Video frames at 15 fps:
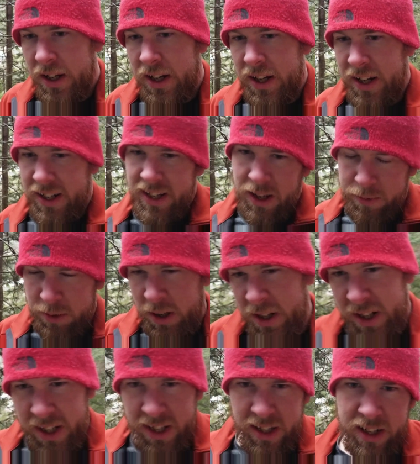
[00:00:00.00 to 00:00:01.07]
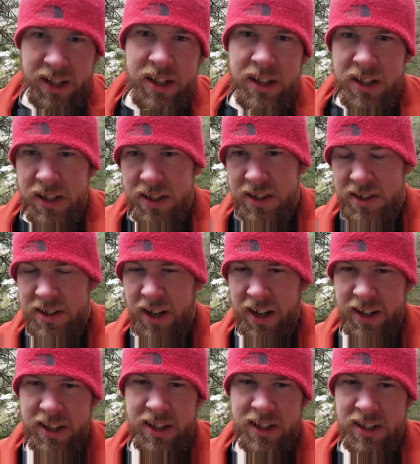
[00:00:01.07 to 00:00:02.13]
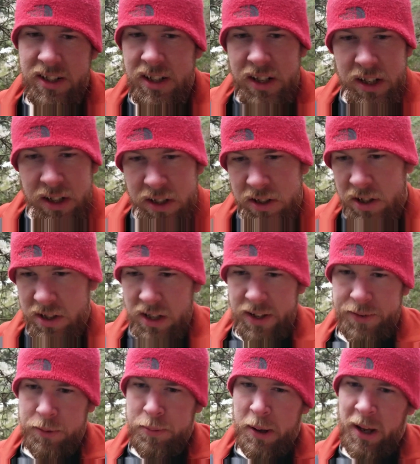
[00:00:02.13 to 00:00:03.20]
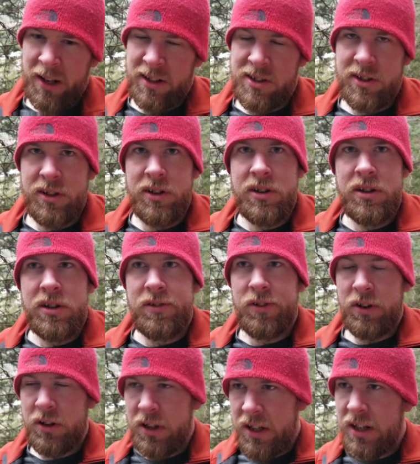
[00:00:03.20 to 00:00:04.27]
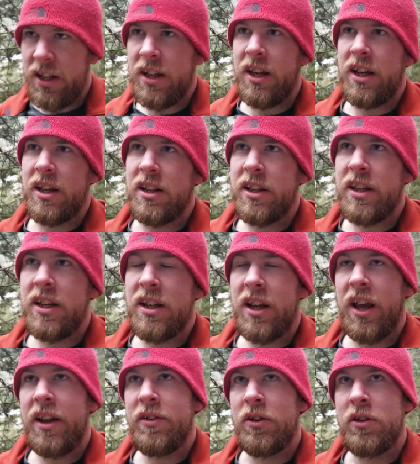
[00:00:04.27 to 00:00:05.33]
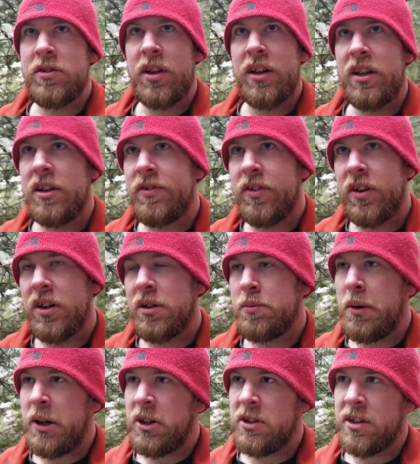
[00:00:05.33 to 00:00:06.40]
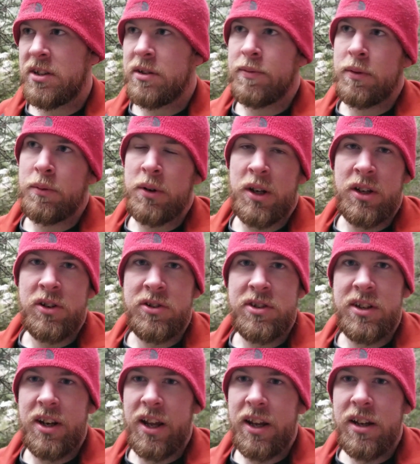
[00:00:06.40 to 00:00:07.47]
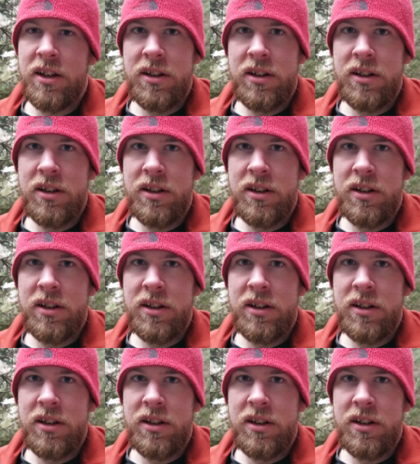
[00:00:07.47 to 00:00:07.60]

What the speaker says: and I kept kind of getting stuck and just kind of a pain. So for cleaning and leading aid roofs, I need to find a better system than what I use today.